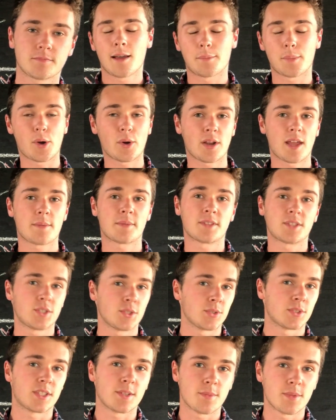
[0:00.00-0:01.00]
My name is
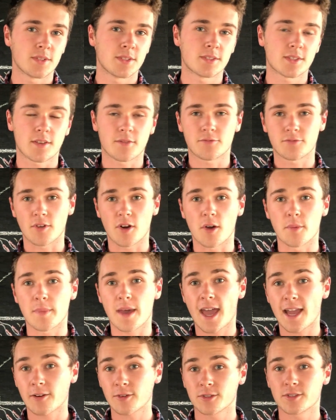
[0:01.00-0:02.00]
Till Simmons from
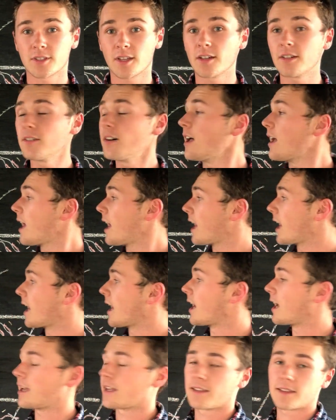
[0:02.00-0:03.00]
AgriSoil
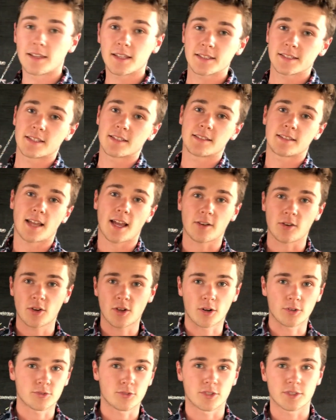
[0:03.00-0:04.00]
and this is
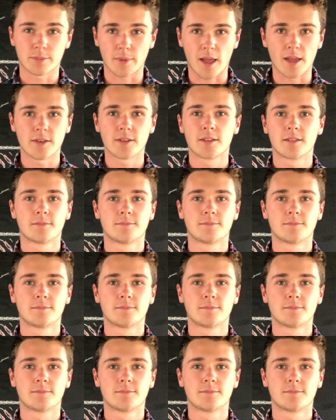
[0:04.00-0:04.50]
Agriculture Explained.